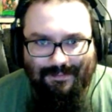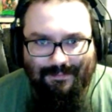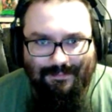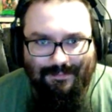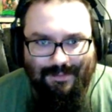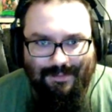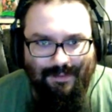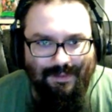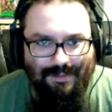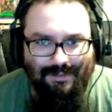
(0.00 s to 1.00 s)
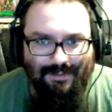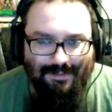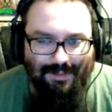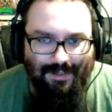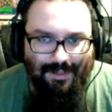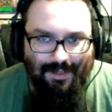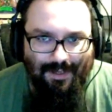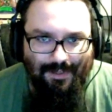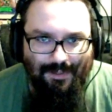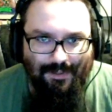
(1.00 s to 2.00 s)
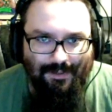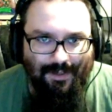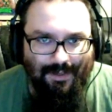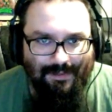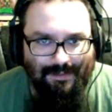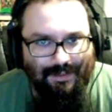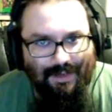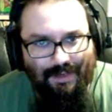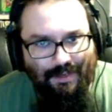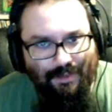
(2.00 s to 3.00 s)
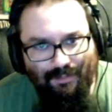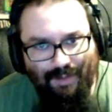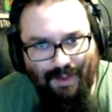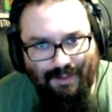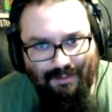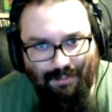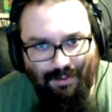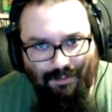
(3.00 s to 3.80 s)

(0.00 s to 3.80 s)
To me, it just looks like he had... Like, he's like, I need to go back to the boat